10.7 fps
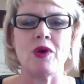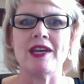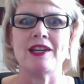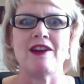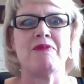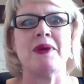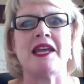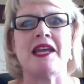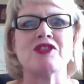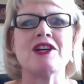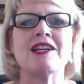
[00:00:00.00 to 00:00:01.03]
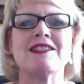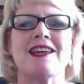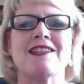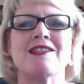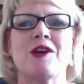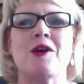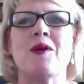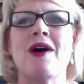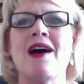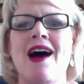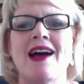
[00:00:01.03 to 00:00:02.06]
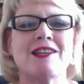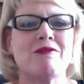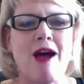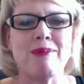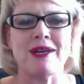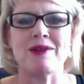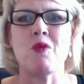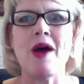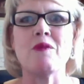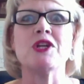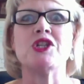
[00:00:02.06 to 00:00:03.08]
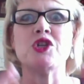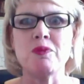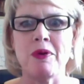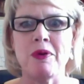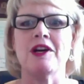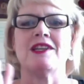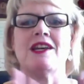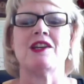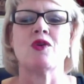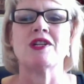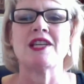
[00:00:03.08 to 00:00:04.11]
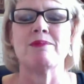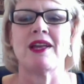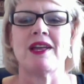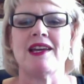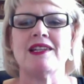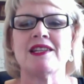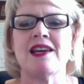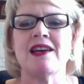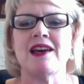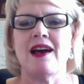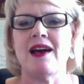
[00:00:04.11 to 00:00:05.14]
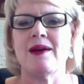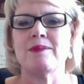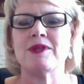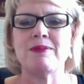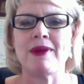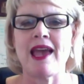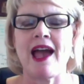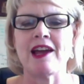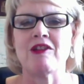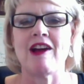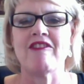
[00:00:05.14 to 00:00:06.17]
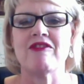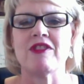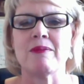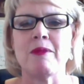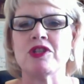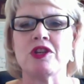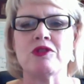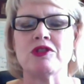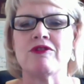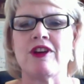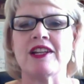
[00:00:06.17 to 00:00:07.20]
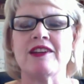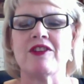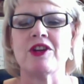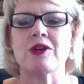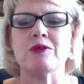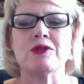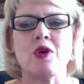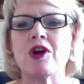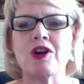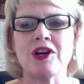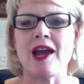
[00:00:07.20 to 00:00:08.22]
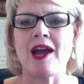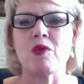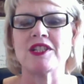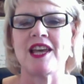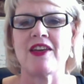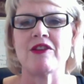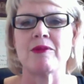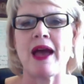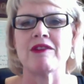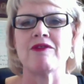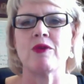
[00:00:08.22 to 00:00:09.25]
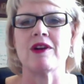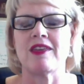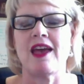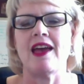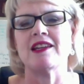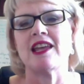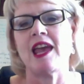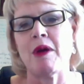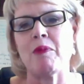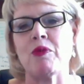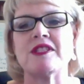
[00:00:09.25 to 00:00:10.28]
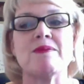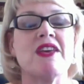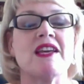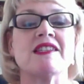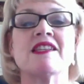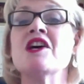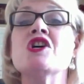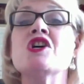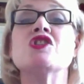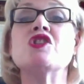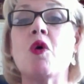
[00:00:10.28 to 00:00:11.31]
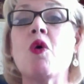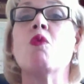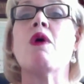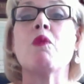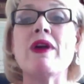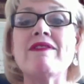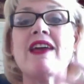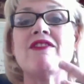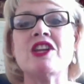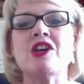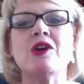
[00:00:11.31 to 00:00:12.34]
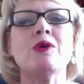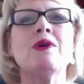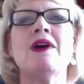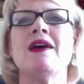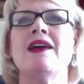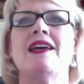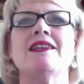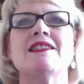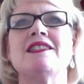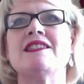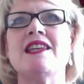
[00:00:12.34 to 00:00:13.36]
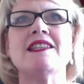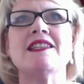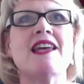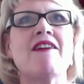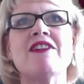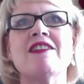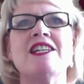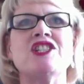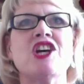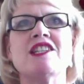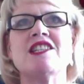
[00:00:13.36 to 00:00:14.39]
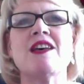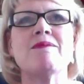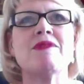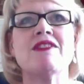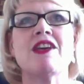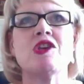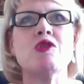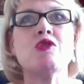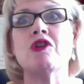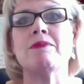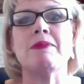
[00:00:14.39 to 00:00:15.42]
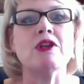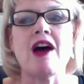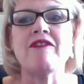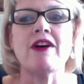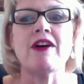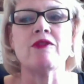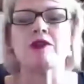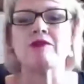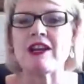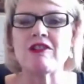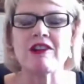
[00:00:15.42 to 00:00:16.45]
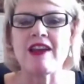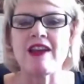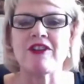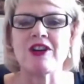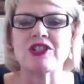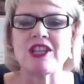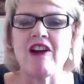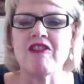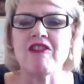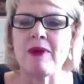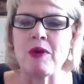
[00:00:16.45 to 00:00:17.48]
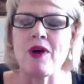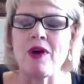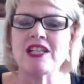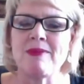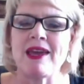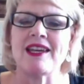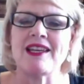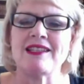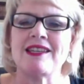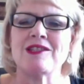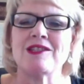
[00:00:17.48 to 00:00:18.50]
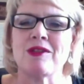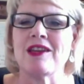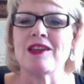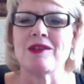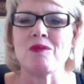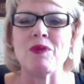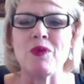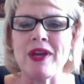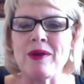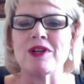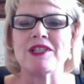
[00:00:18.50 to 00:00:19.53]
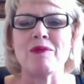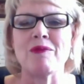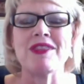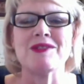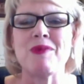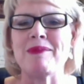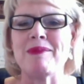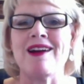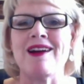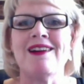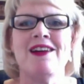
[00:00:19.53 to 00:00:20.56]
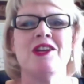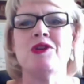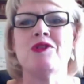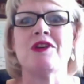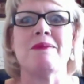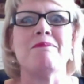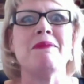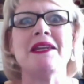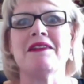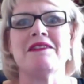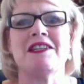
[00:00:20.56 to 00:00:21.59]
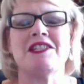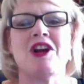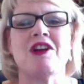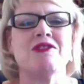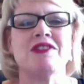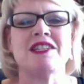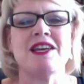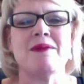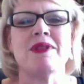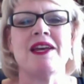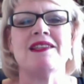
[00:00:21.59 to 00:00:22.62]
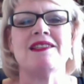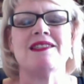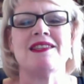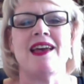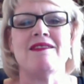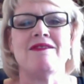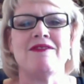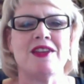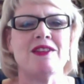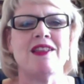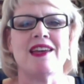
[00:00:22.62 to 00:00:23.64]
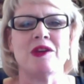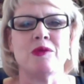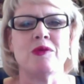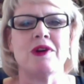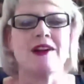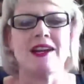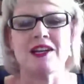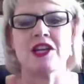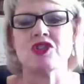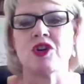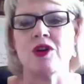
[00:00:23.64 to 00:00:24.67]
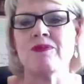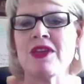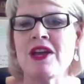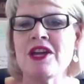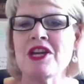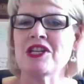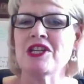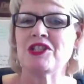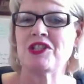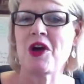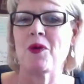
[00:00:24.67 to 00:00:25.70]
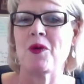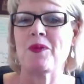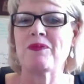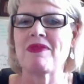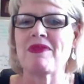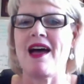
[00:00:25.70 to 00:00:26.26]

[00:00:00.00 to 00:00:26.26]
the queen of pediatrics. And so I said, Robin, what would you put in your template to make AcuGraph the most user-friendly for you? So her and I worked together back and forth and came up with some things. So what we've given you is definitely just something that you could build off of or recreate for yourself, but we wanted to make it easy so that when we were done with this webinar, you could immediately start using templates and feel like you were in control. So